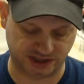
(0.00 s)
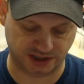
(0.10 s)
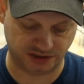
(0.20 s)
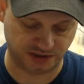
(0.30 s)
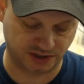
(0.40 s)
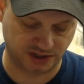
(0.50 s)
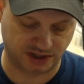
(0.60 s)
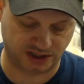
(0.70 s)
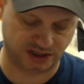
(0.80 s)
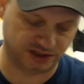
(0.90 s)
So,
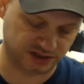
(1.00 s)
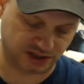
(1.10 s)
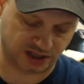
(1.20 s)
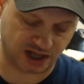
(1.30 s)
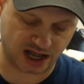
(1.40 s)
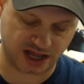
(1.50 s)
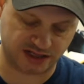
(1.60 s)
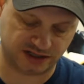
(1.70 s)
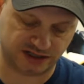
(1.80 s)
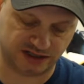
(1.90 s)
uh, there's a
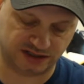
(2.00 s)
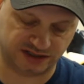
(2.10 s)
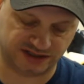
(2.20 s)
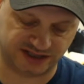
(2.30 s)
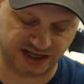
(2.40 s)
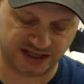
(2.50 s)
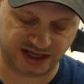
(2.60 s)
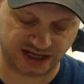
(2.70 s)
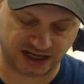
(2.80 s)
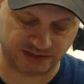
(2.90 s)
lot to see in
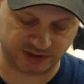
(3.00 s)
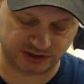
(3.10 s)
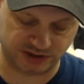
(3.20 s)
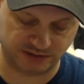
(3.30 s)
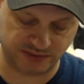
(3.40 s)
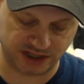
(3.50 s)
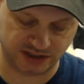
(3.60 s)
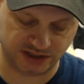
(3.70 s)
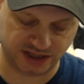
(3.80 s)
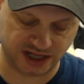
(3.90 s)
that game. It should be a
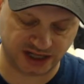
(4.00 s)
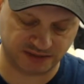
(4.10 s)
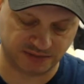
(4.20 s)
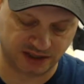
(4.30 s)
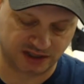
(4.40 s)
good game.